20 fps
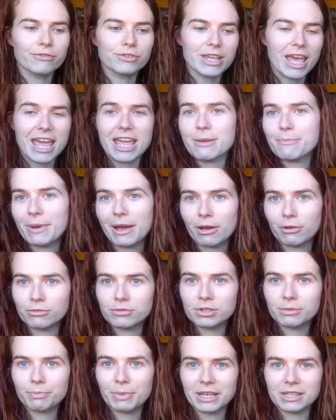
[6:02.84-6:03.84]
to
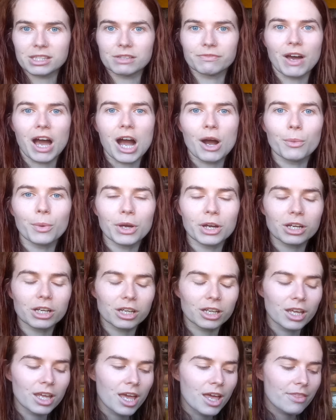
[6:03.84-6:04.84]
£8 piece of artwork.
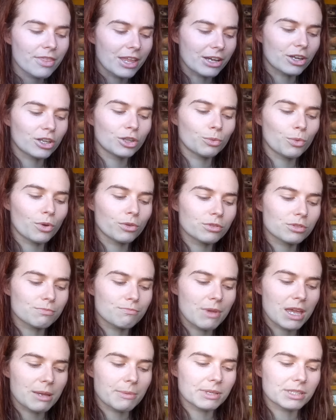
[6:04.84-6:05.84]
They're gonna want
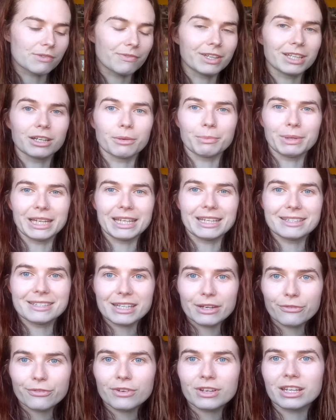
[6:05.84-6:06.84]
maybe something completely
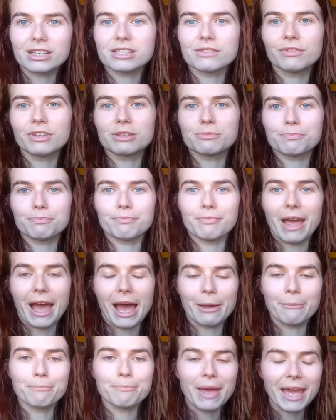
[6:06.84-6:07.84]
different, or something
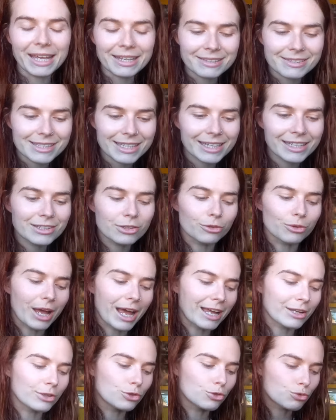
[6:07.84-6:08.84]
hand painted or
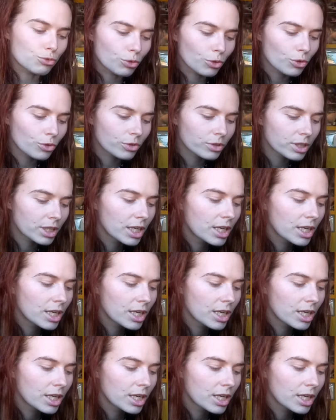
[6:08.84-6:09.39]
hand drawn.